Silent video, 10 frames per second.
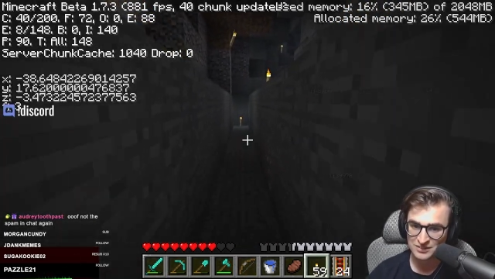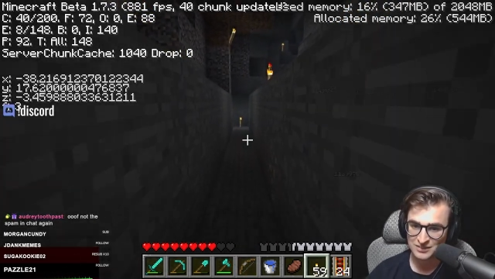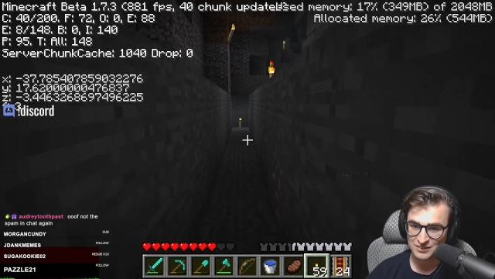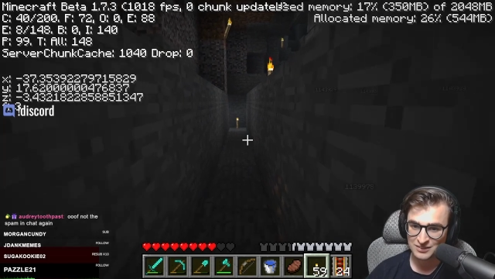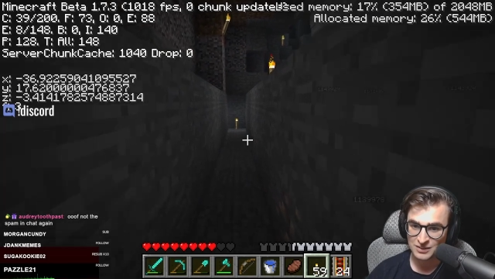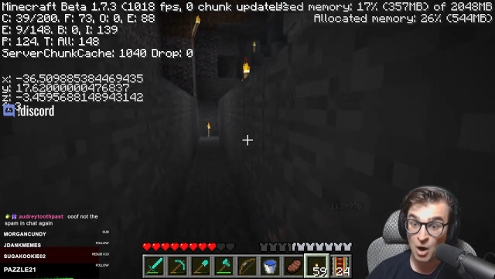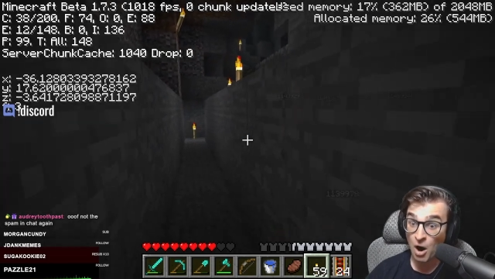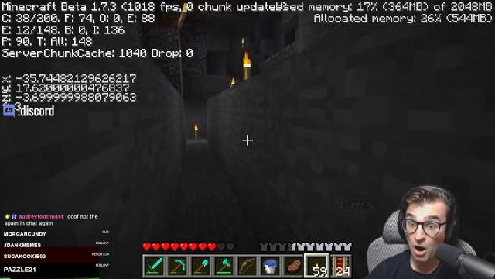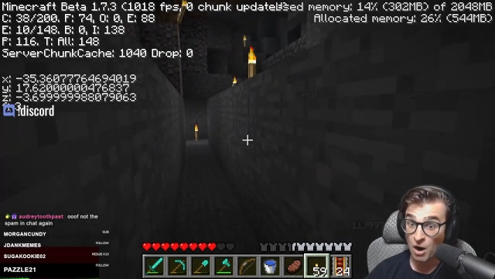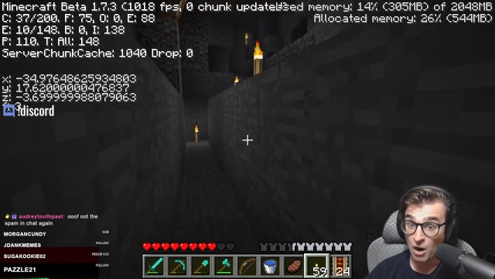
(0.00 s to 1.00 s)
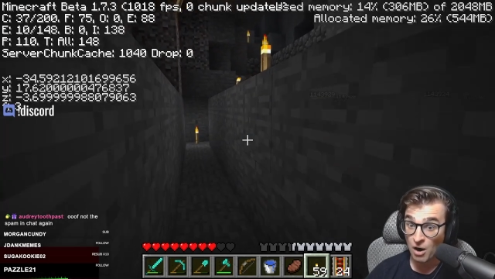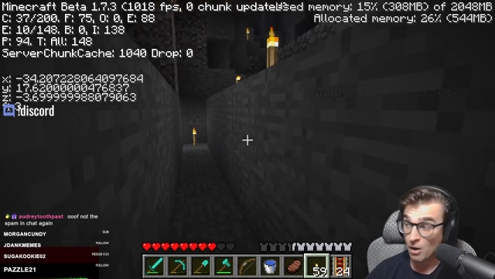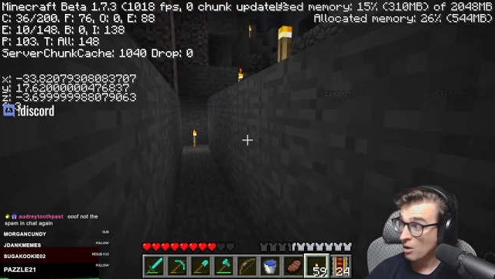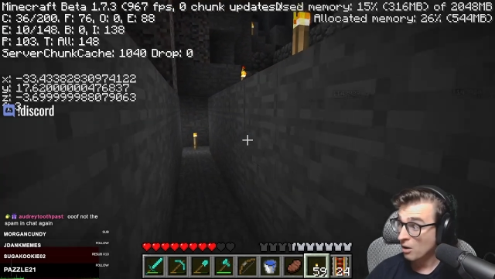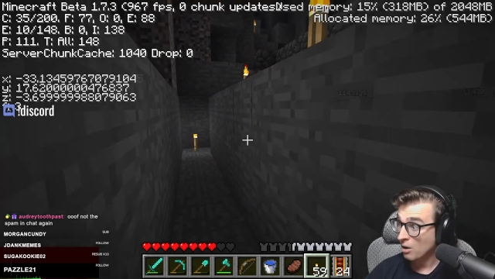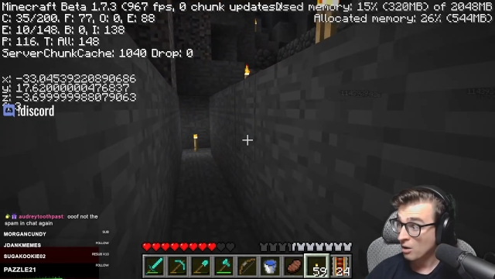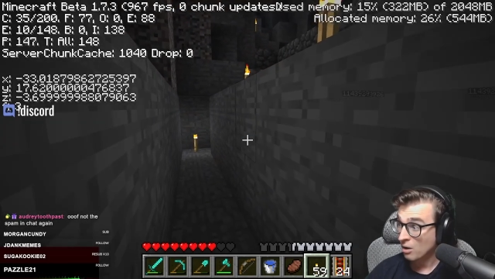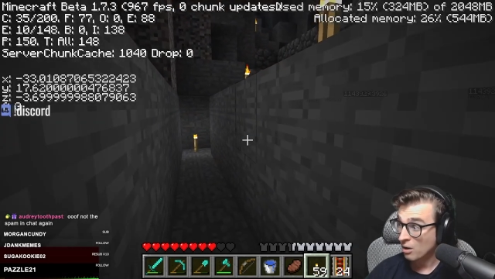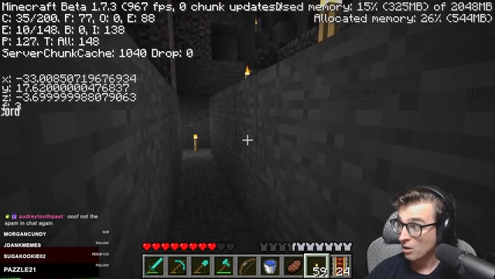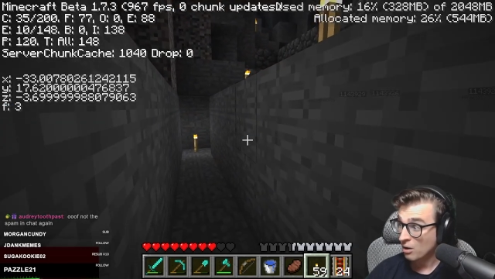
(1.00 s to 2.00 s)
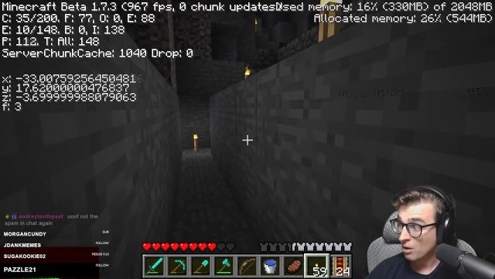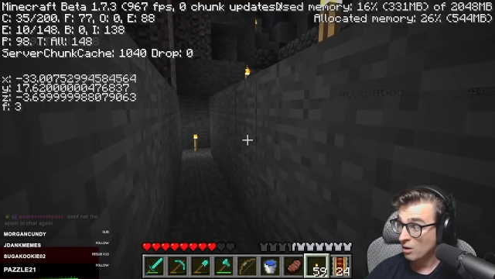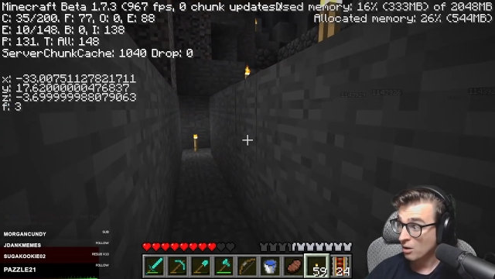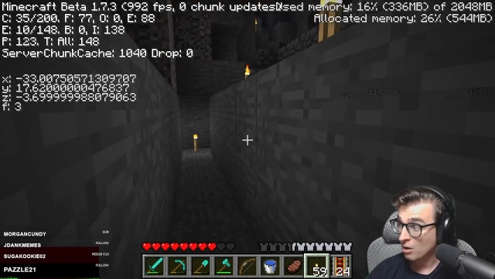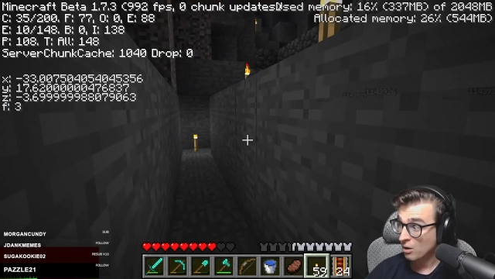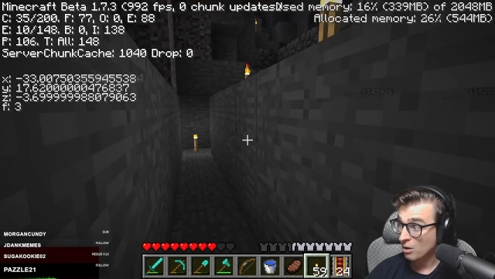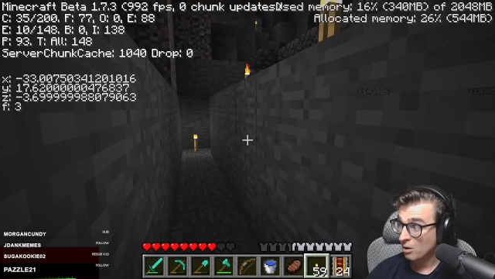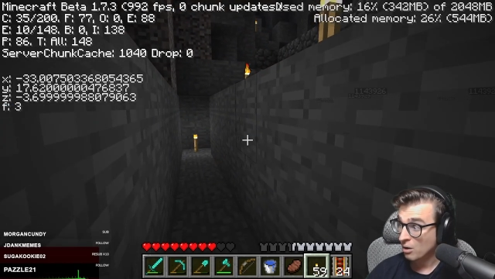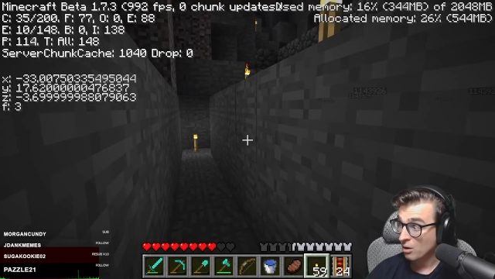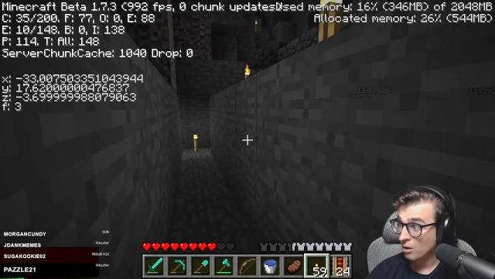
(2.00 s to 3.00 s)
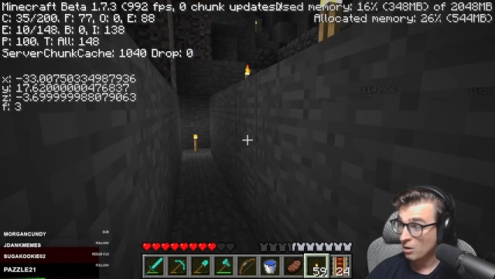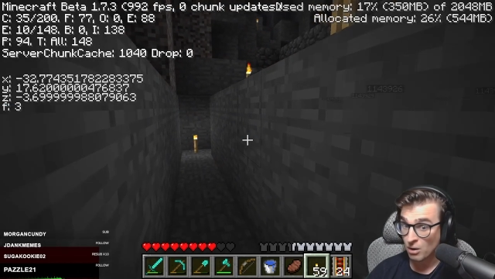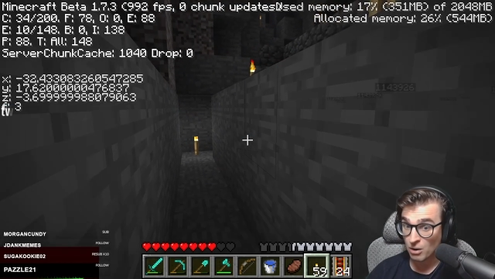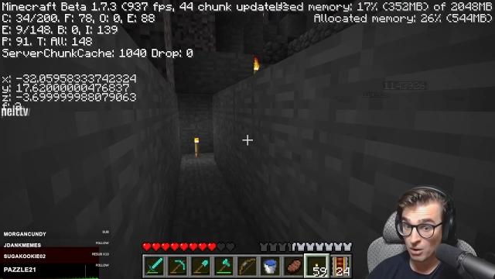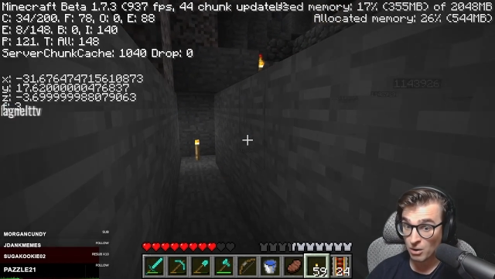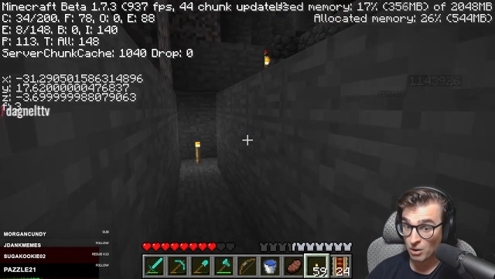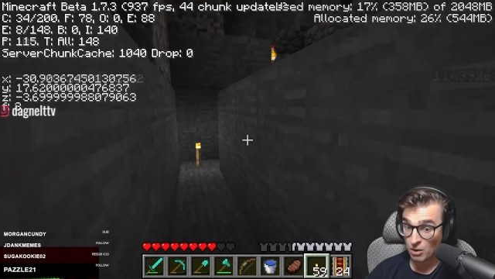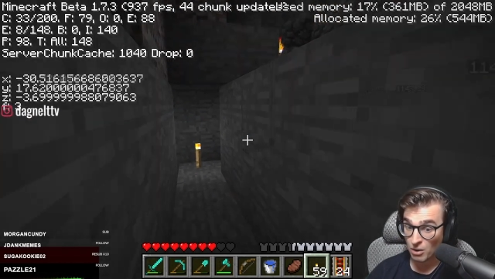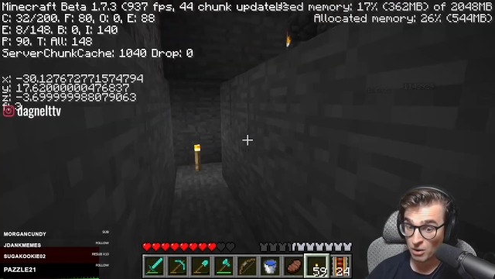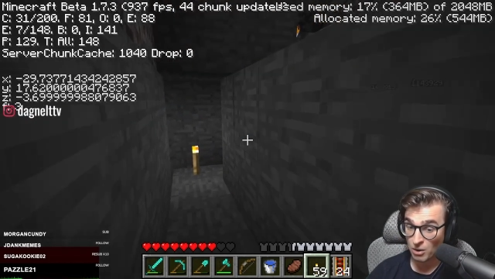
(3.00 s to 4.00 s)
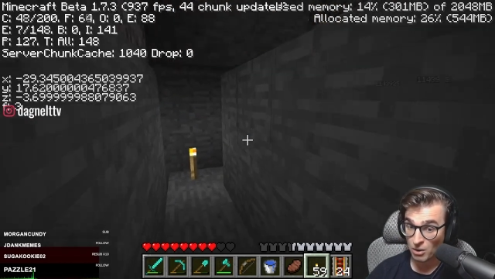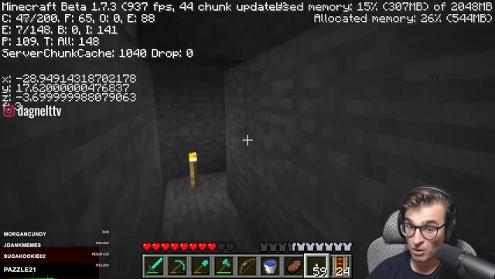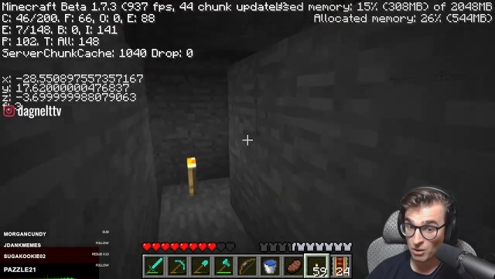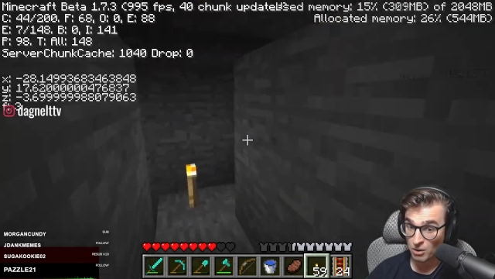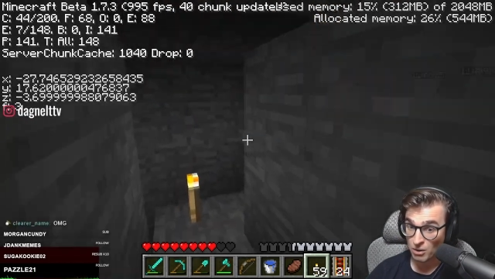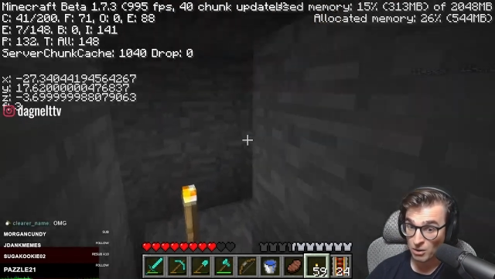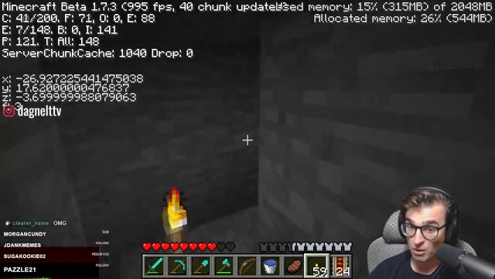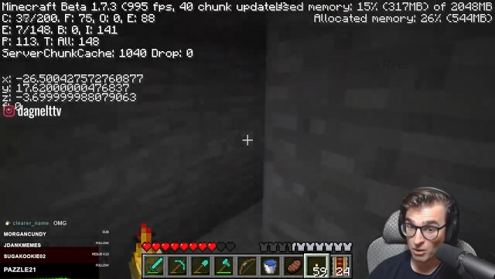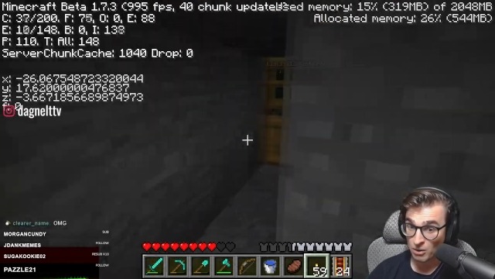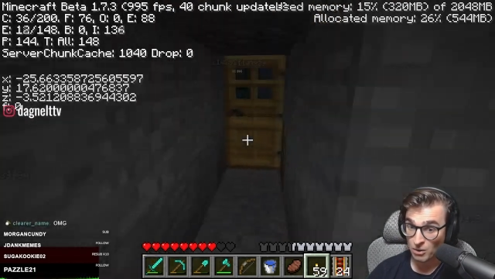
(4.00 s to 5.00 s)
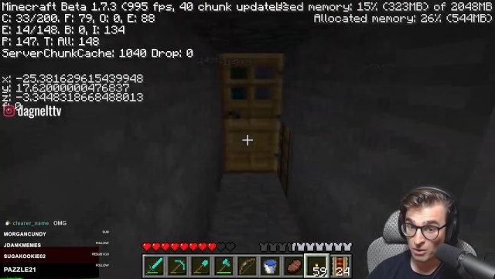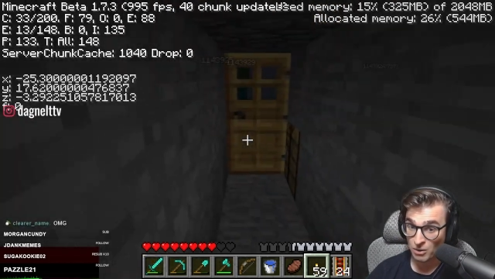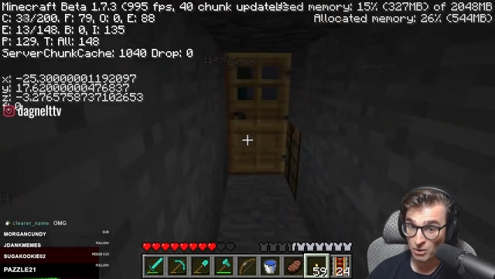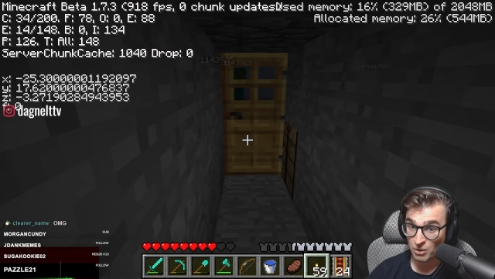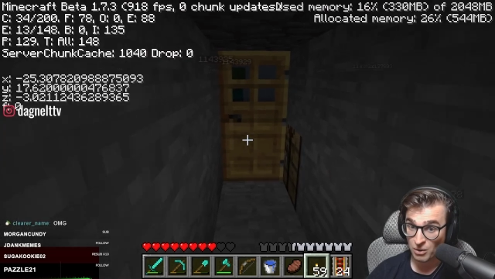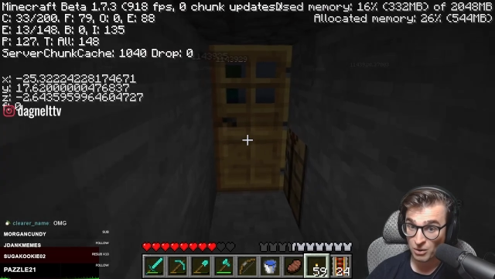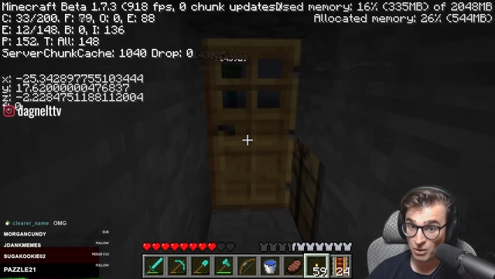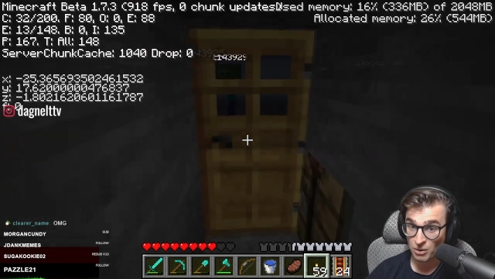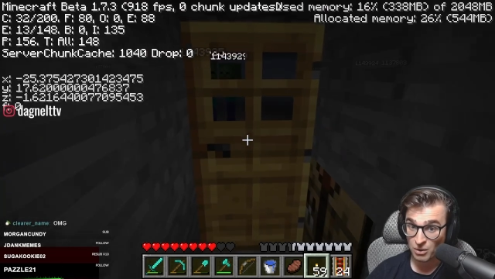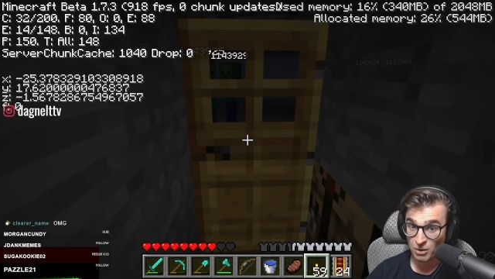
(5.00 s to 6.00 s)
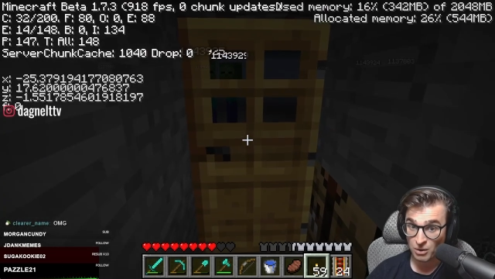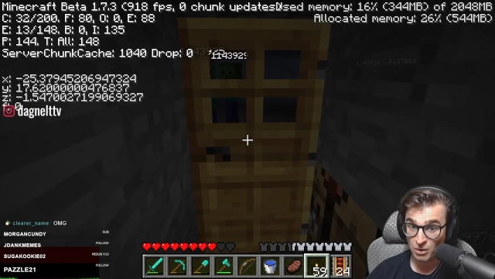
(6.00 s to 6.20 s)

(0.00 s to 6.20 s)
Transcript: Nobody speaks.